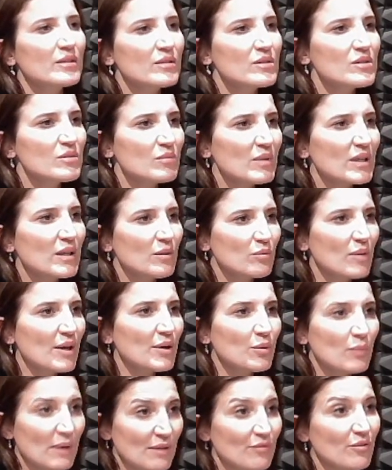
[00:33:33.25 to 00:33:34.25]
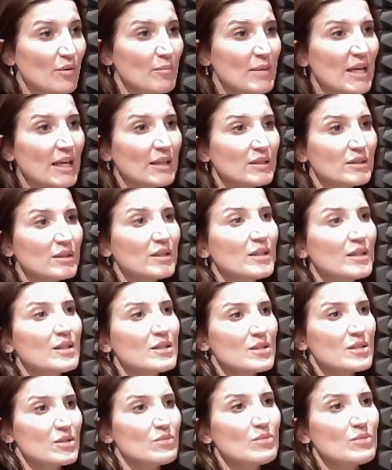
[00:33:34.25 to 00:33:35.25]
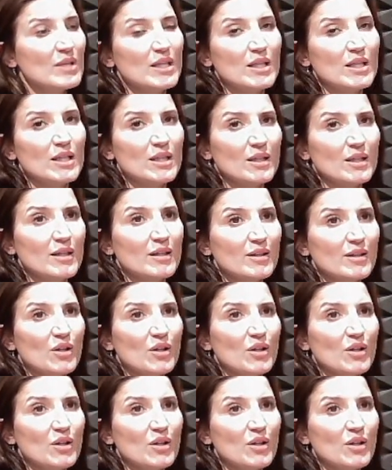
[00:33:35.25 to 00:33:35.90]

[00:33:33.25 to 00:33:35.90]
Do we run away from it? Do we